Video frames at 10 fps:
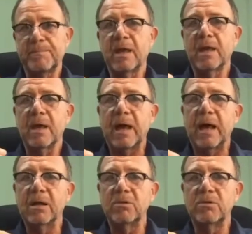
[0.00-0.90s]

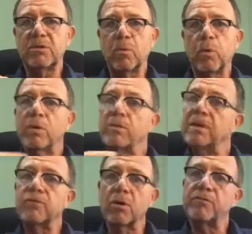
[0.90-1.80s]
and what they've
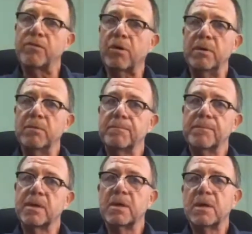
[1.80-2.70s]
got from
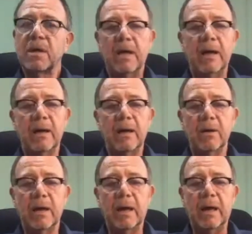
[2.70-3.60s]
it.
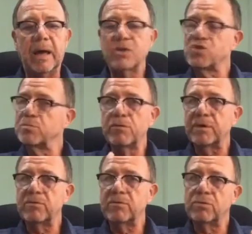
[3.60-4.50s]
As you move
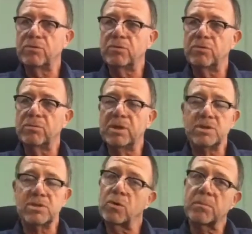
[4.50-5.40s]
into these
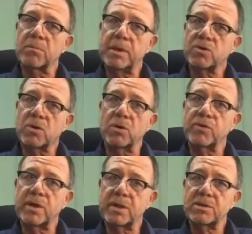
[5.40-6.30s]
outcome-based
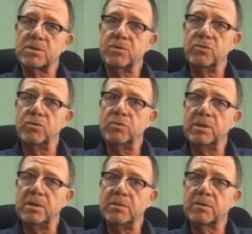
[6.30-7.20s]
contracts, you
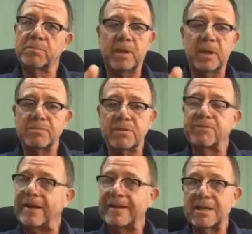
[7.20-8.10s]
need perhaps a
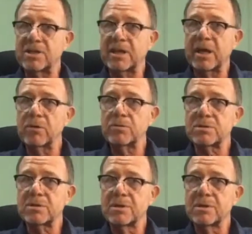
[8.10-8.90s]
financing house.